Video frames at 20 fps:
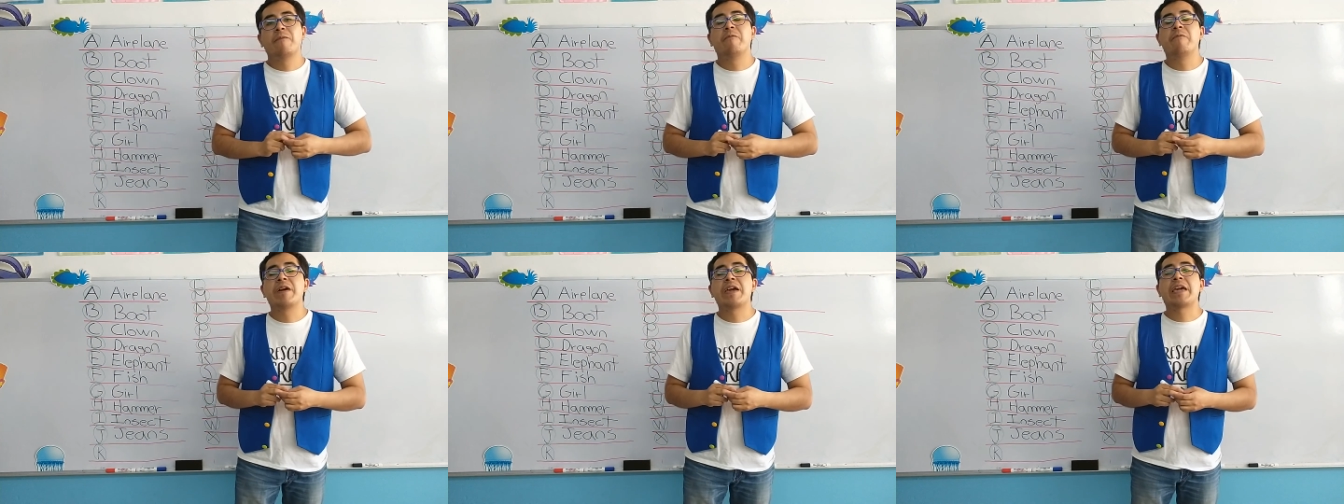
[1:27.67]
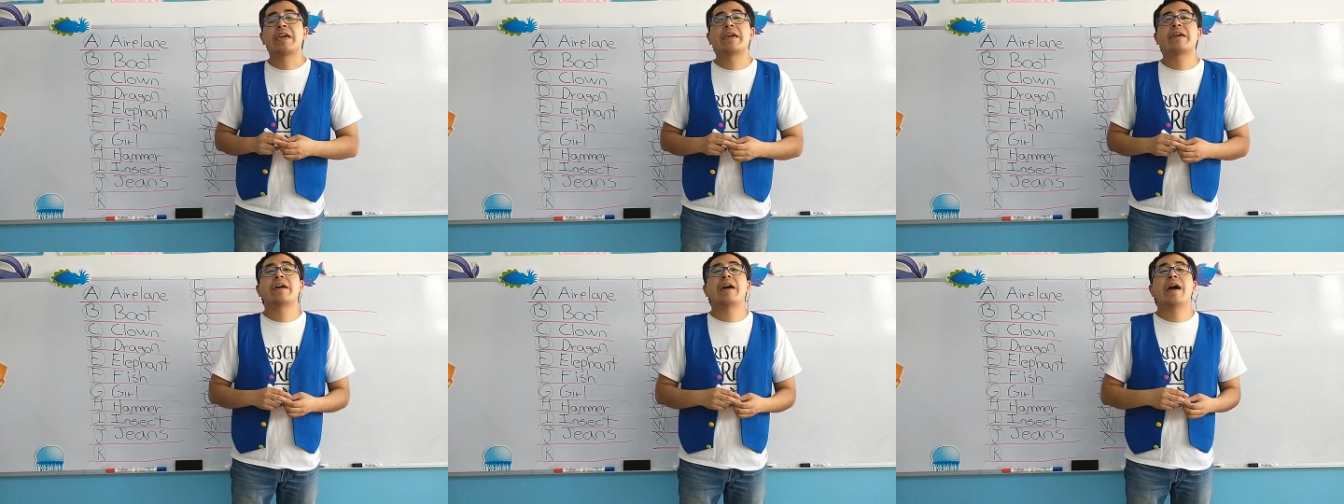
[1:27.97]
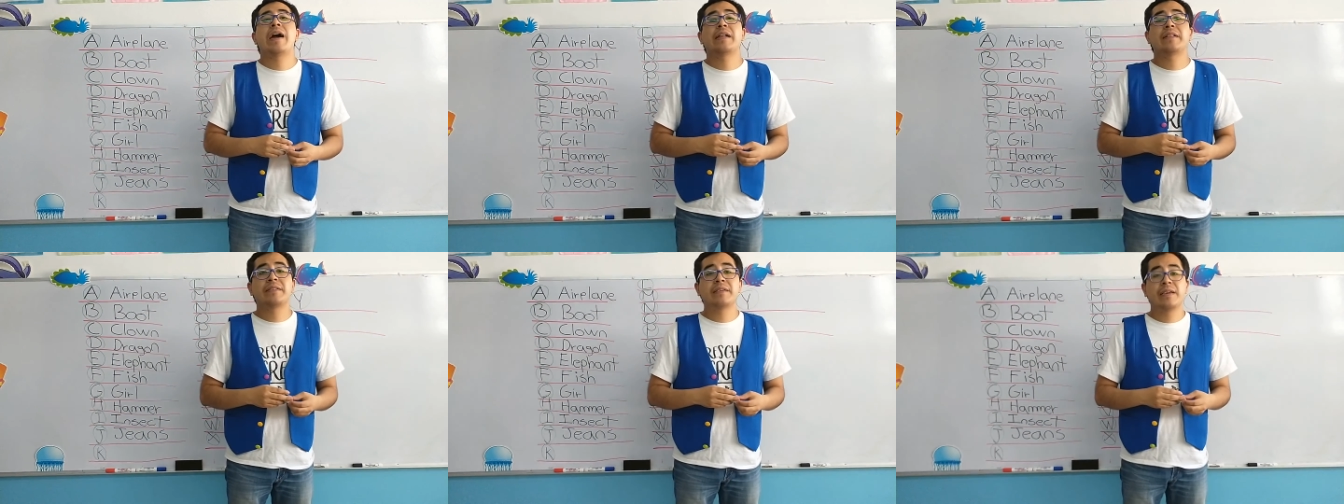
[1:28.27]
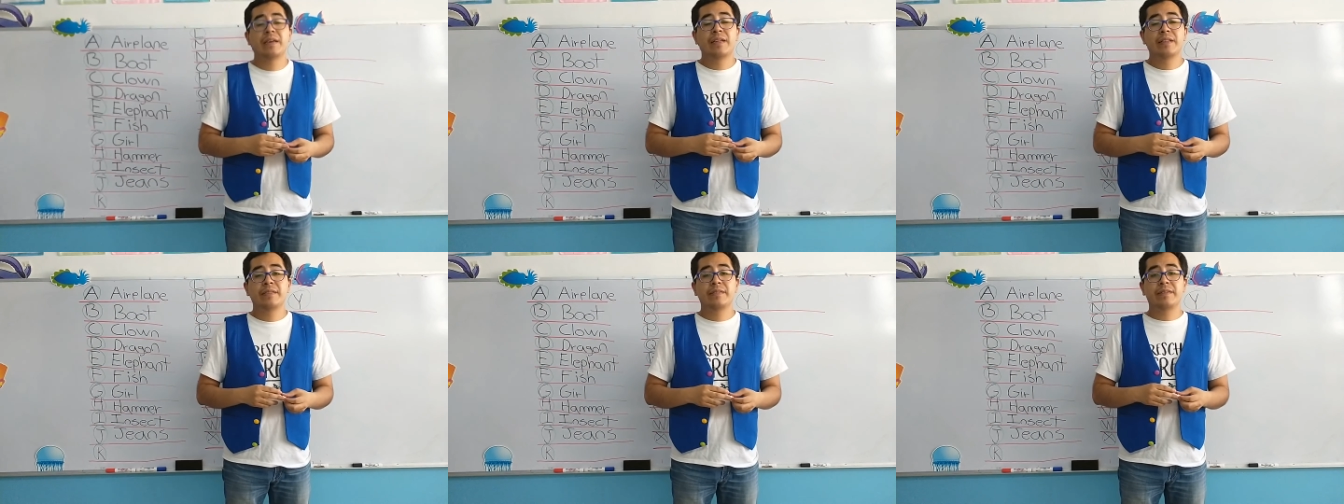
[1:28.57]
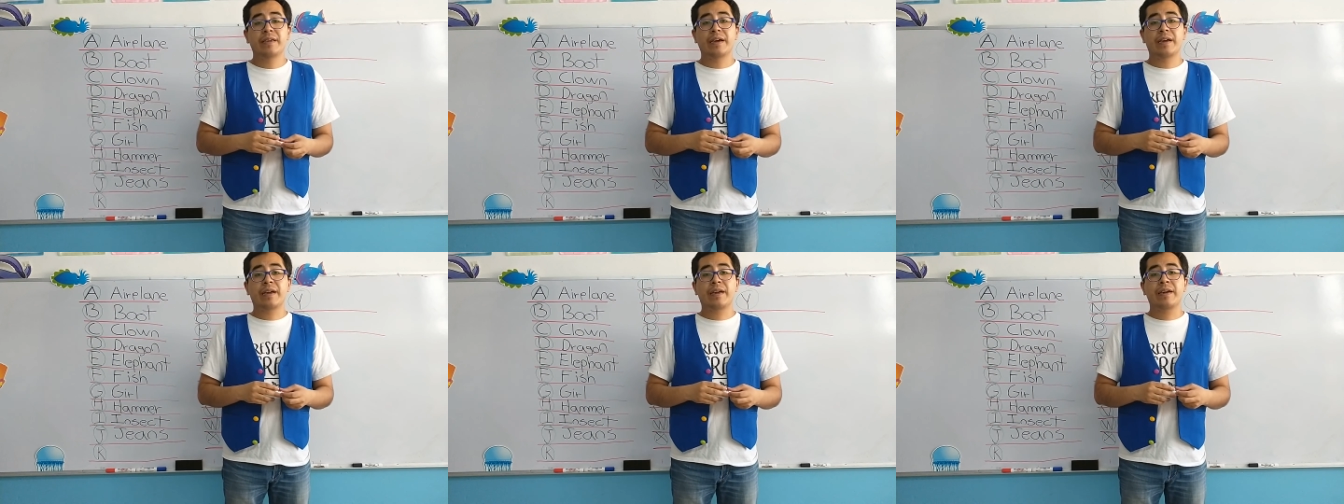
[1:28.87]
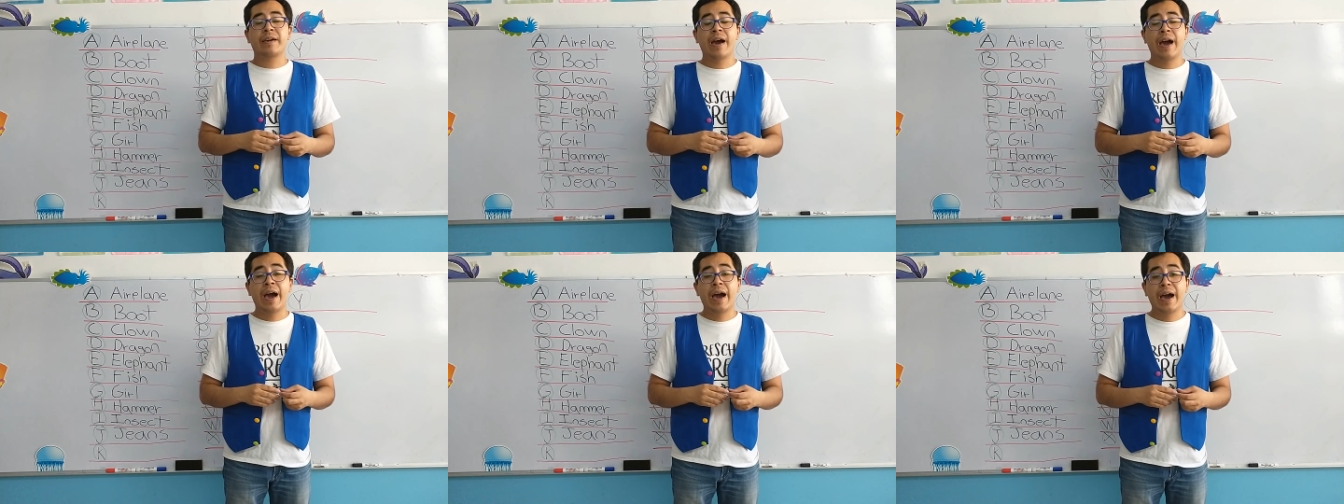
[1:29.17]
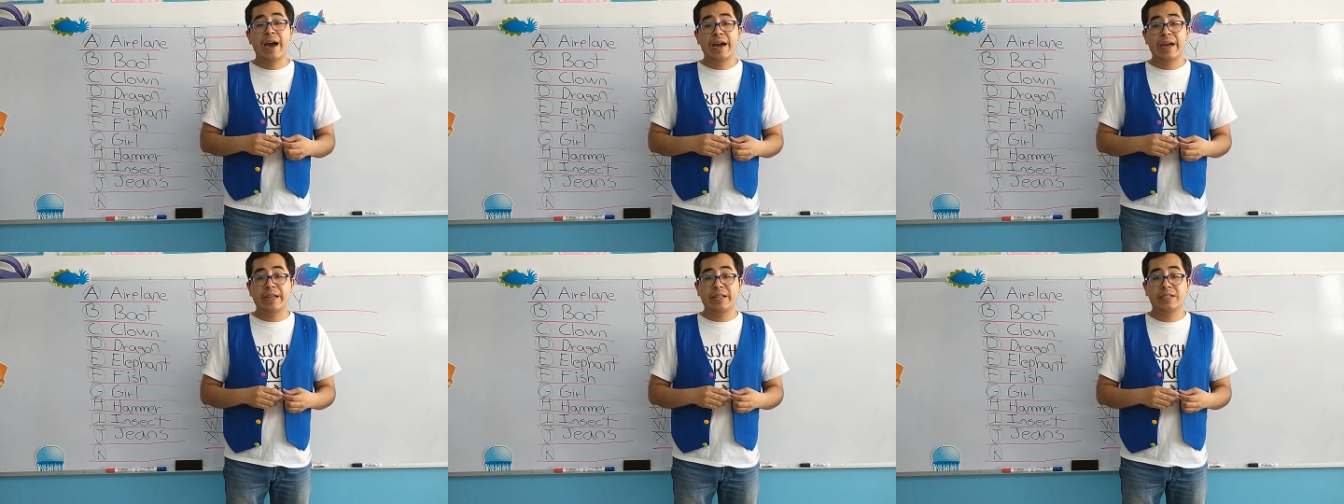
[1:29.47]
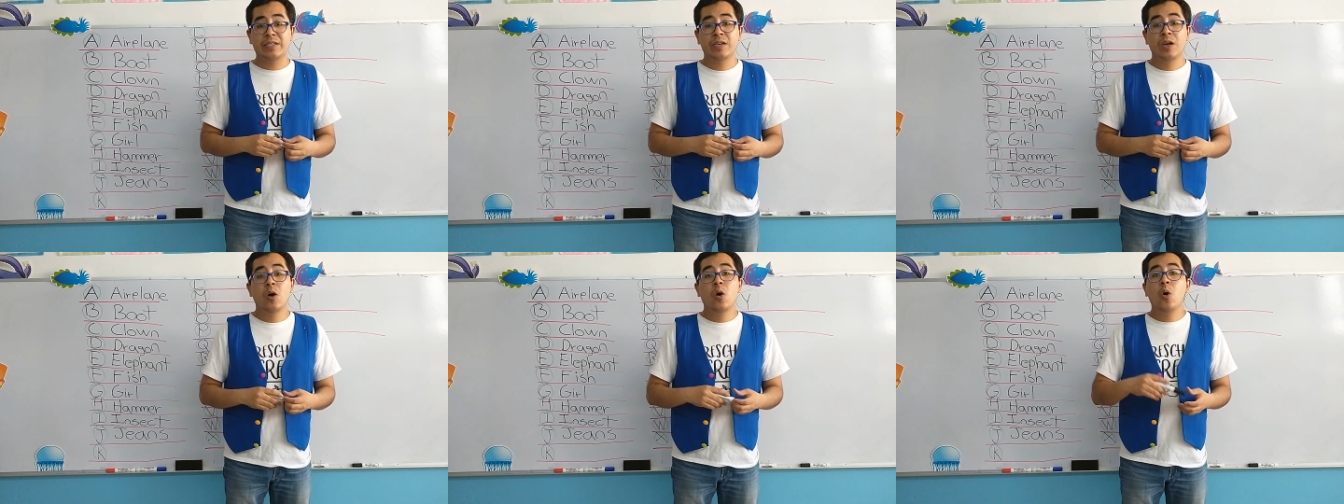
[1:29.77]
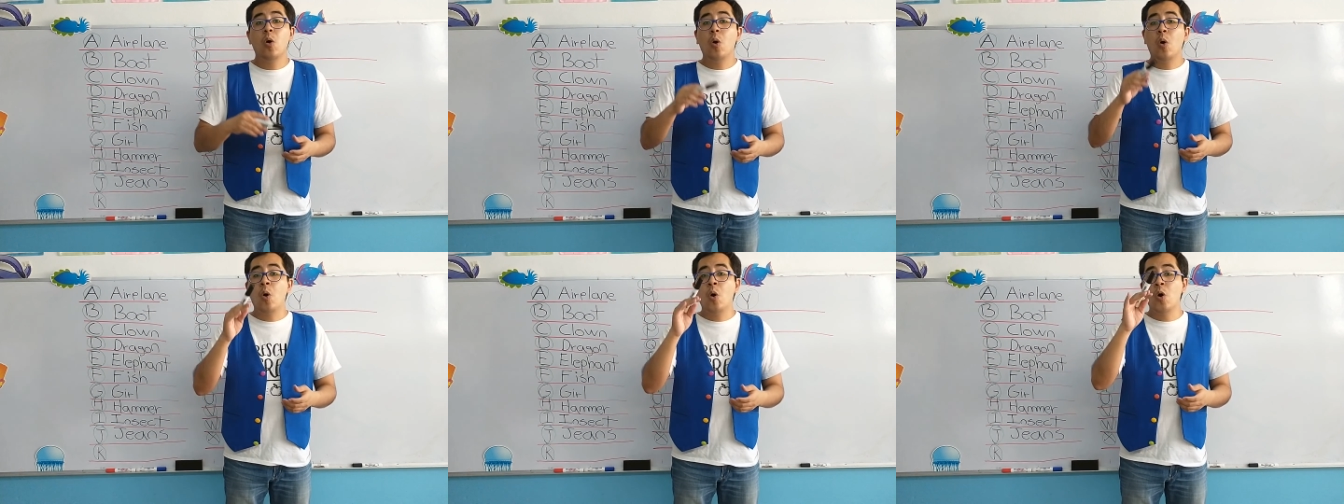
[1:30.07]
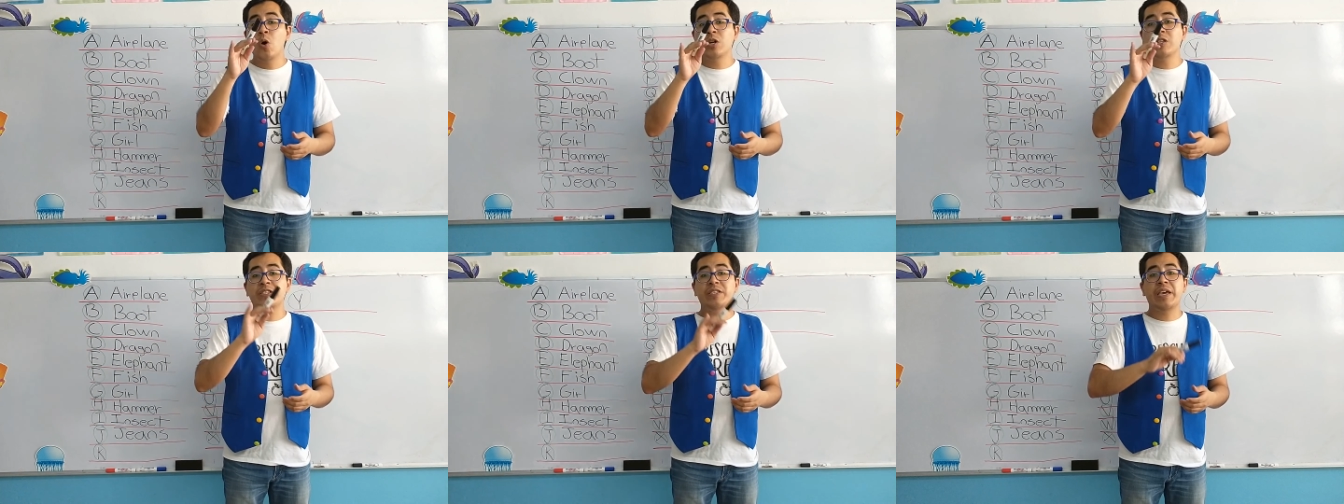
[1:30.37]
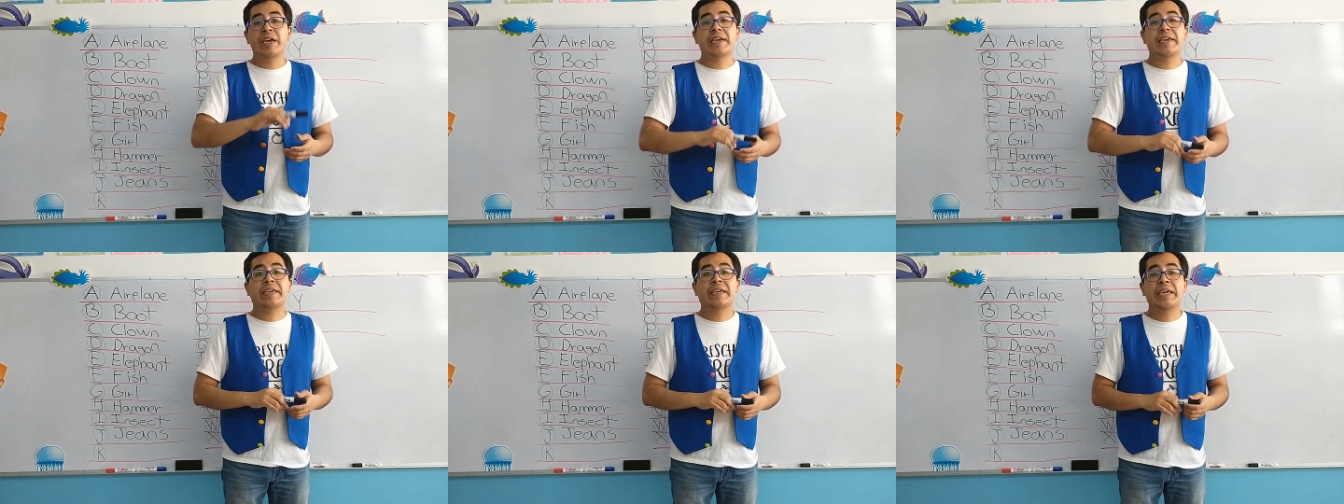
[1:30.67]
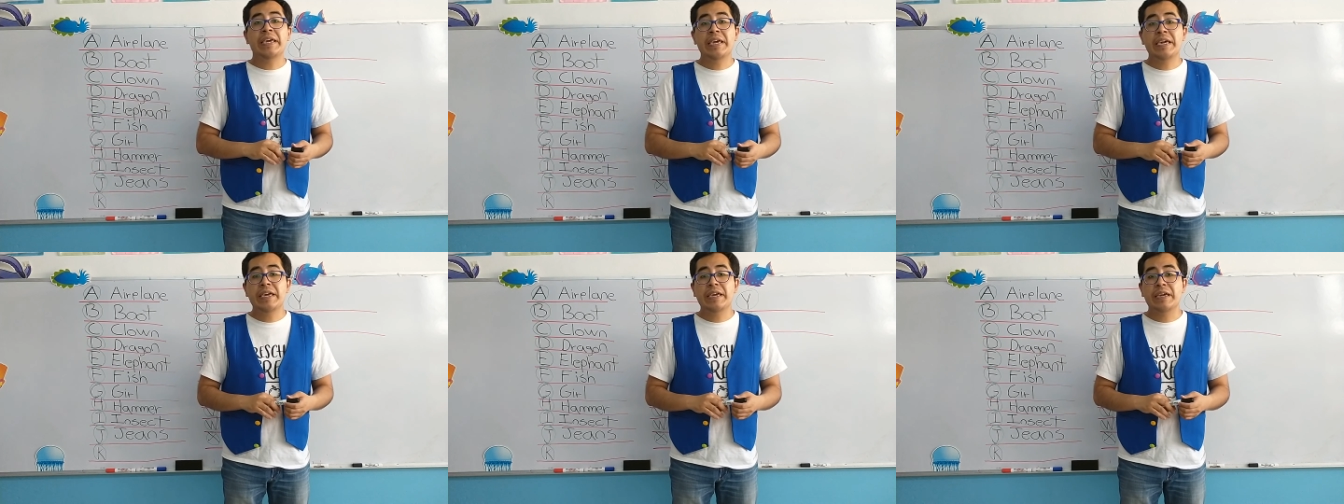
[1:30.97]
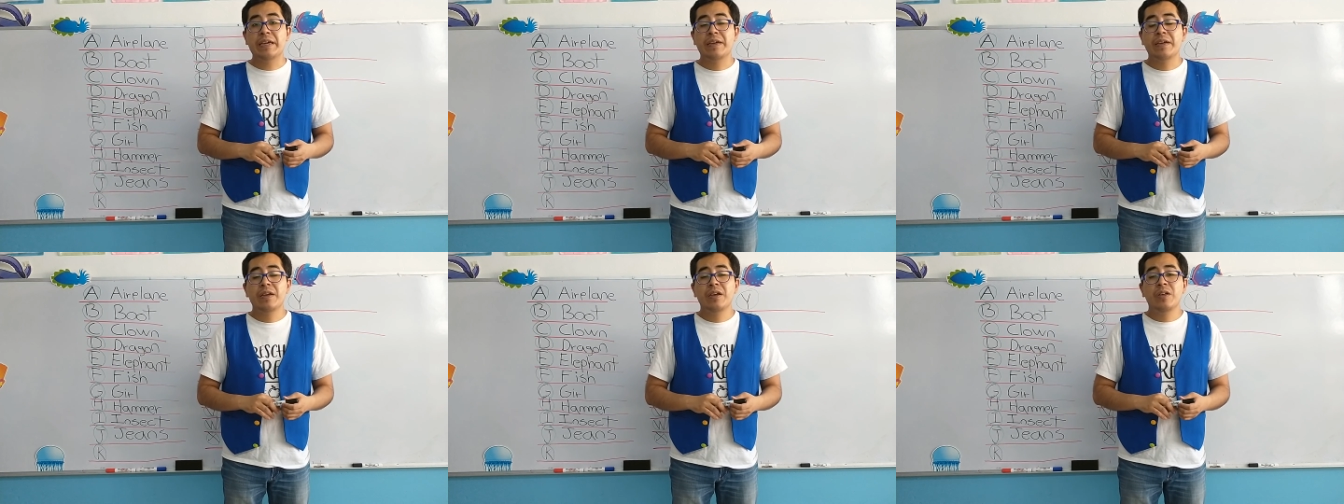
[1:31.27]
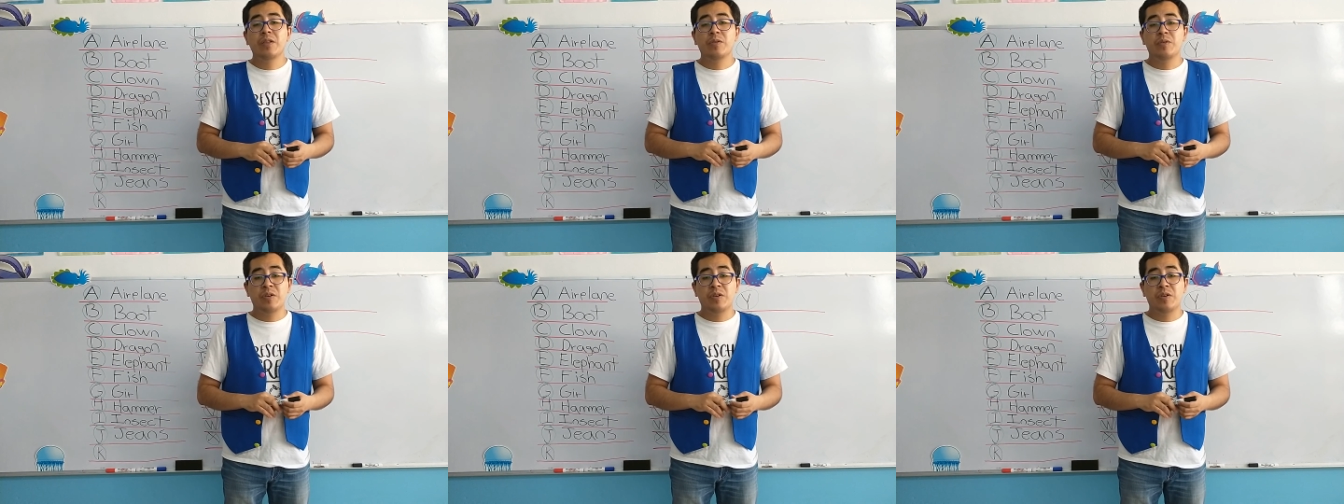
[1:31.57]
we had the kite or the key.